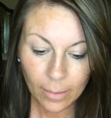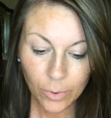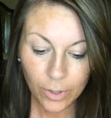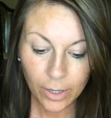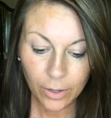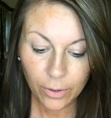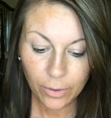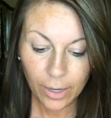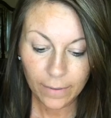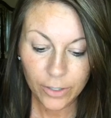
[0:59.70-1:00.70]
I'm going to
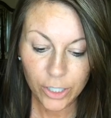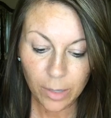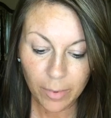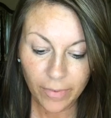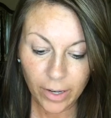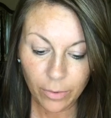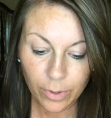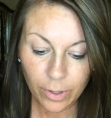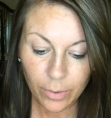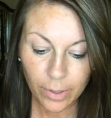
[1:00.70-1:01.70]
go. I have to share my video
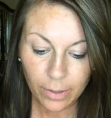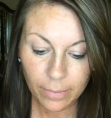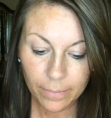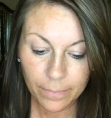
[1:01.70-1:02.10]
really quick.